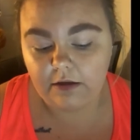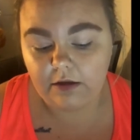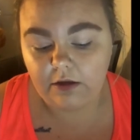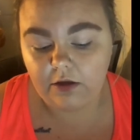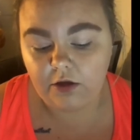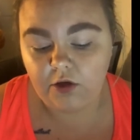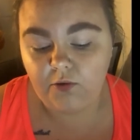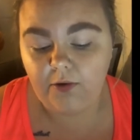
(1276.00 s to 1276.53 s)

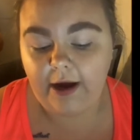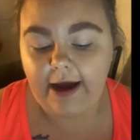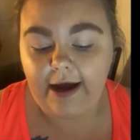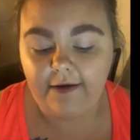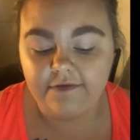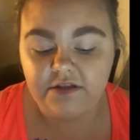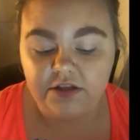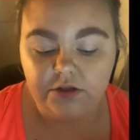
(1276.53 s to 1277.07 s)
you
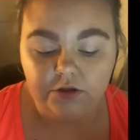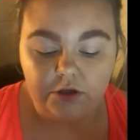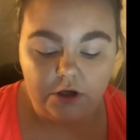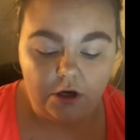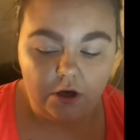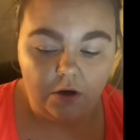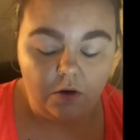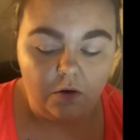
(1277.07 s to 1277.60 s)
have to
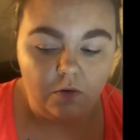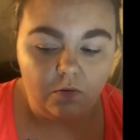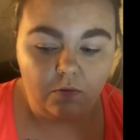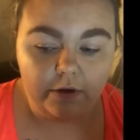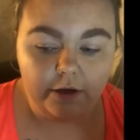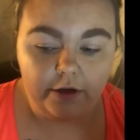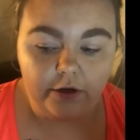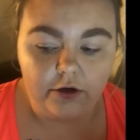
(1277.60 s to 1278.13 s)
know
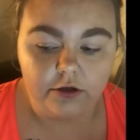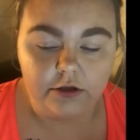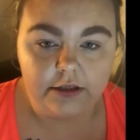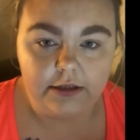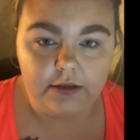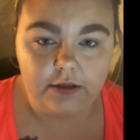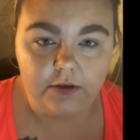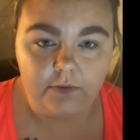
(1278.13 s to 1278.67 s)
what you're
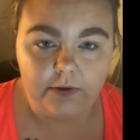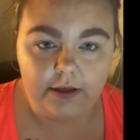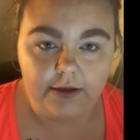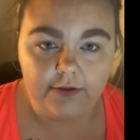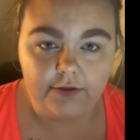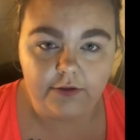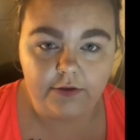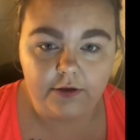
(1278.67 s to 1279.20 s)
dealing with,
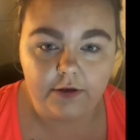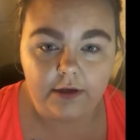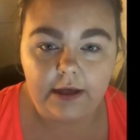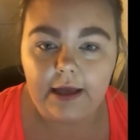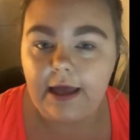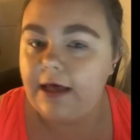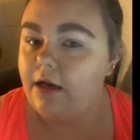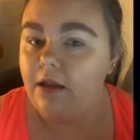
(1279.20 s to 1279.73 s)

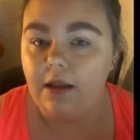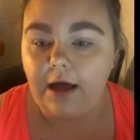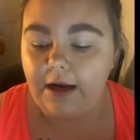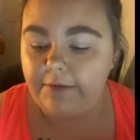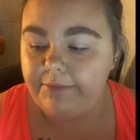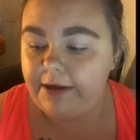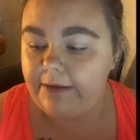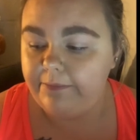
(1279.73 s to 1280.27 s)
and a lot
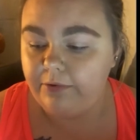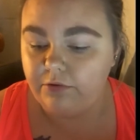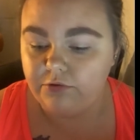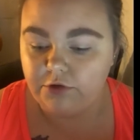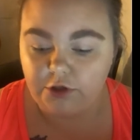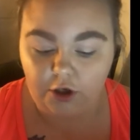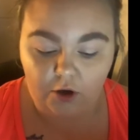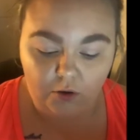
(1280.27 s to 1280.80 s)
of people
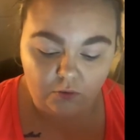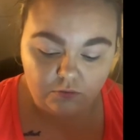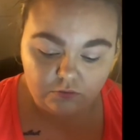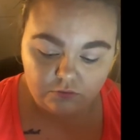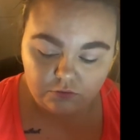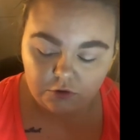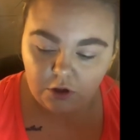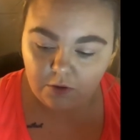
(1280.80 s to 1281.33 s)
don't
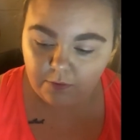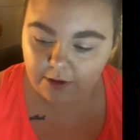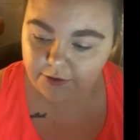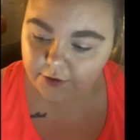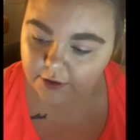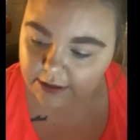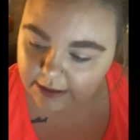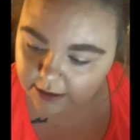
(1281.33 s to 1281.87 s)
know what
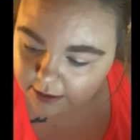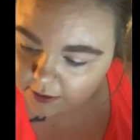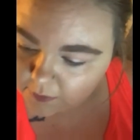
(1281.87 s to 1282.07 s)
they're dealing